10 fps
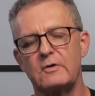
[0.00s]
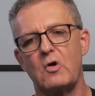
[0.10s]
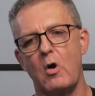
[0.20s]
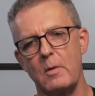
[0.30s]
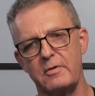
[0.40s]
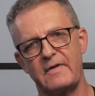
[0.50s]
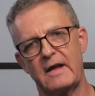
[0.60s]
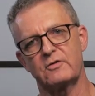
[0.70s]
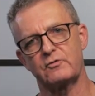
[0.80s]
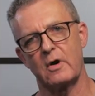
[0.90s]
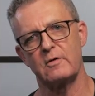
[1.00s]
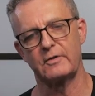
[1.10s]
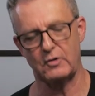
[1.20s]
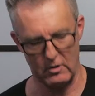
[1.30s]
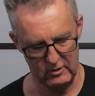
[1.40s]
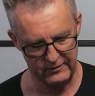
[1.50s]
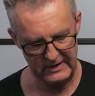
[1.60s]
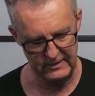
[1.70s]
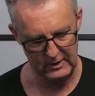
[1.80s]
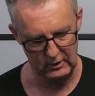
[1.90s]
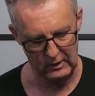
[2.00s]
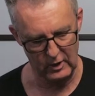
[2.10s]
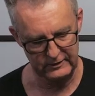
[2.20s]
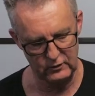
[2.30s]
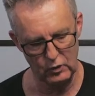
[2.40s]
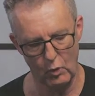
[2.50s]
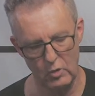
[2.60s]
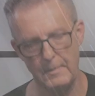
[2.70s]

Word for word: the type of astrophotography that I'd like to talk